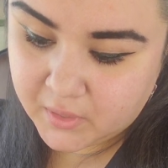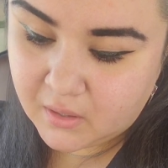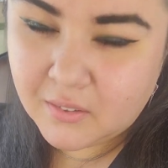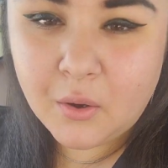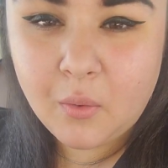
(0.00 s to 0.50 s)

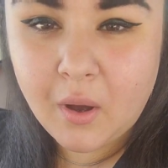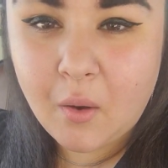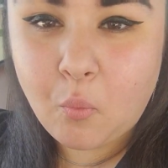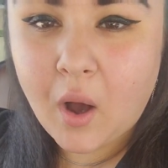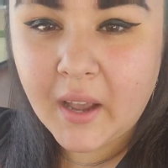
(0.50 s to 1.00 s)
So,
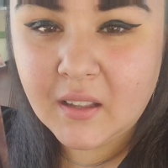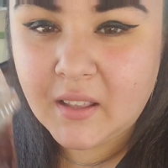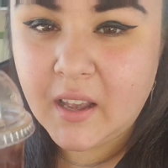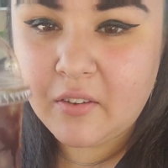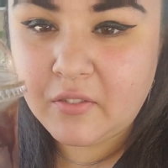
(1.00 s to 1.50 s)
why could
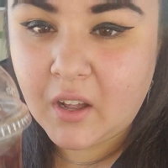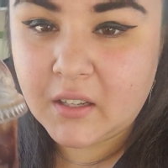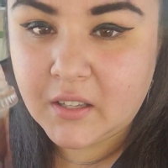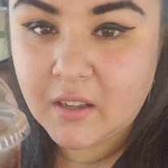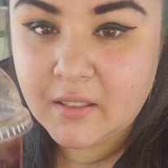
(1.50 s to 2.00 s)
they have
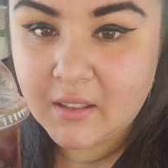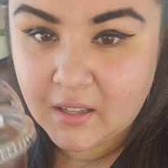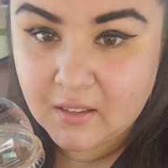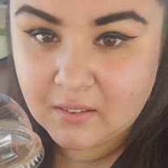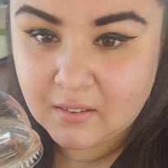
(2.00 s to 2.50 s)
not done
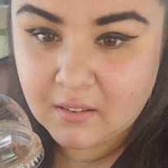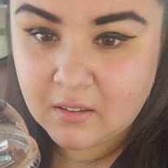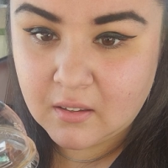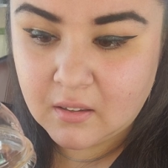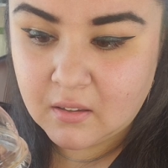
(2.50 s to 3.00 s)
this,
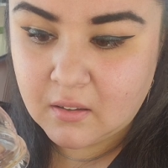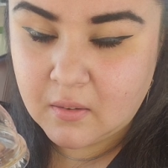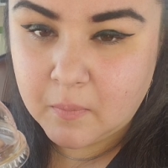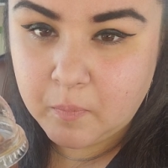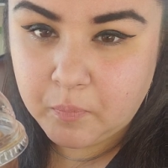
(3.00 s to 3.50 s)

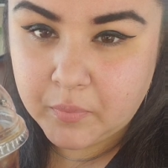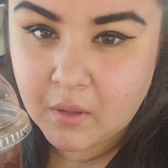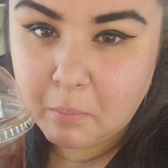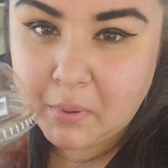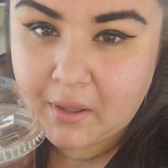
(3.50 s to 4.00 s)

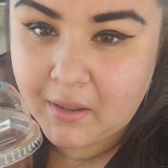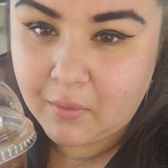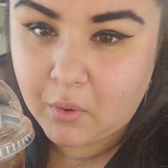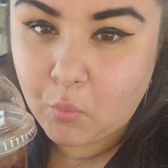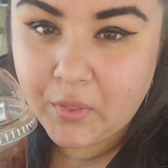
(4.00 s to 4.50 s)
but
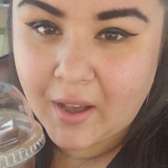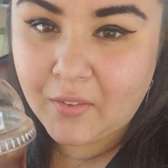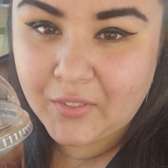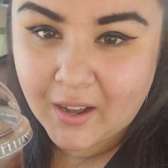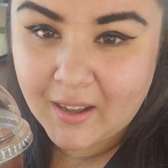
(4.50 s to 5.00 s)

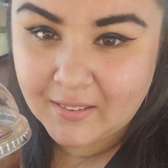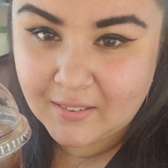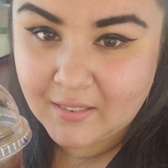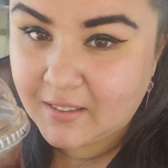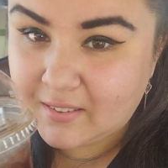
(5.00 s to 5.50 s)
without the
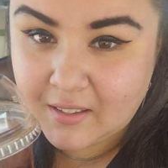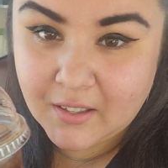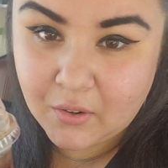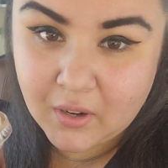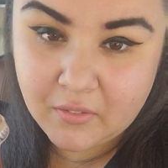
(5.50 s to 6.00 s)
ice? They said
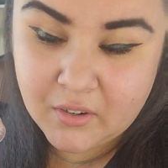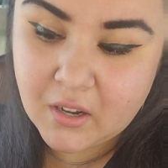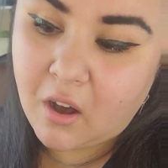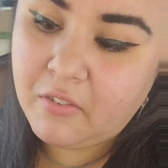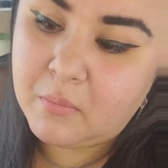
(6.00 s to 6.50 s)
they don't have any
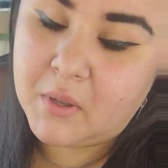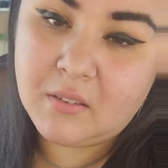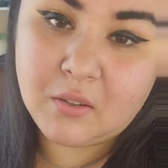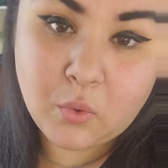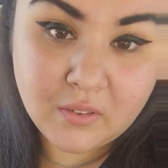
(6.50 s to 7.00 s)
coffee
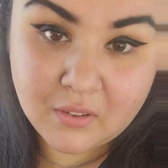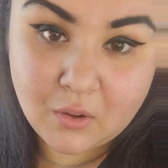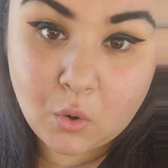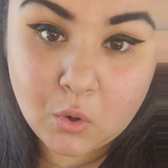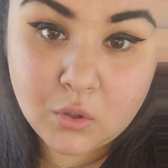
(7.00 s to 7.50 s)
made. So what is this,
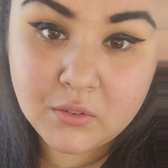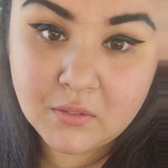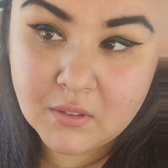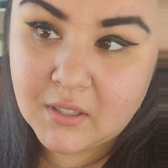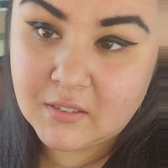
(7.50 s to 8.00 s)
old?
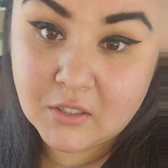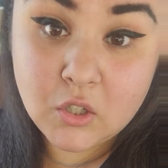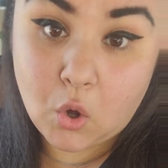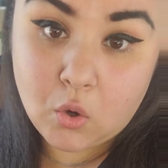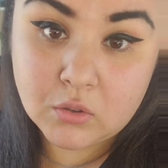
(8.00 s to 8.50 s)
Is this
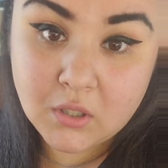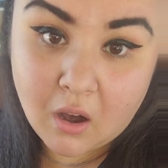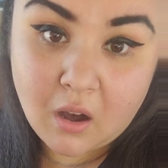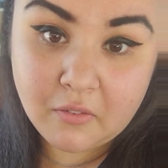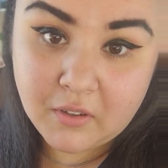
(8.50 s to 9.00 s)
old
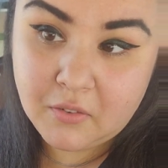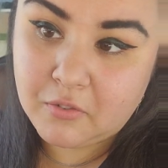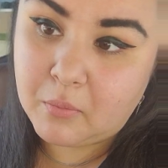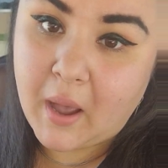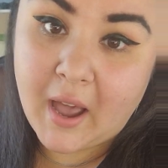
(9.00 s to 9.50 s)
coffee
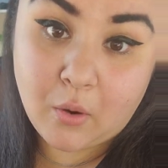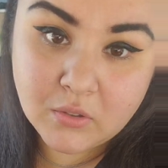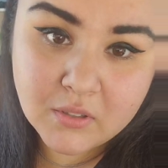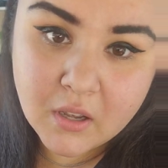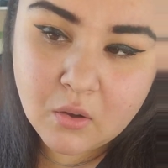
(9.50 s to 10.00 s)
from
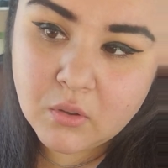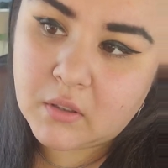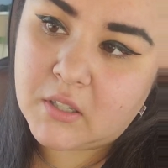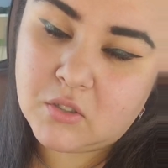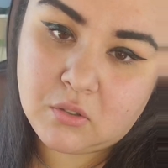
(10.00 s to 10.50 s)
hours ago
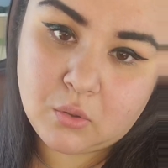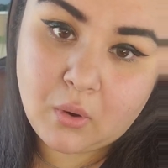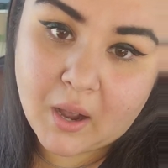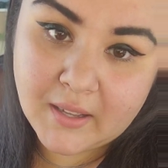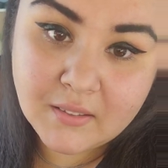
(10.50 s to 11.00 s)
that they just threw
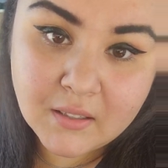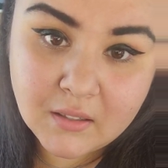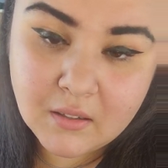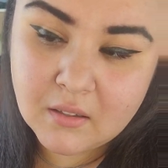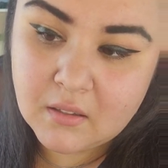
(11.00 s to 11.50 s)
ice in?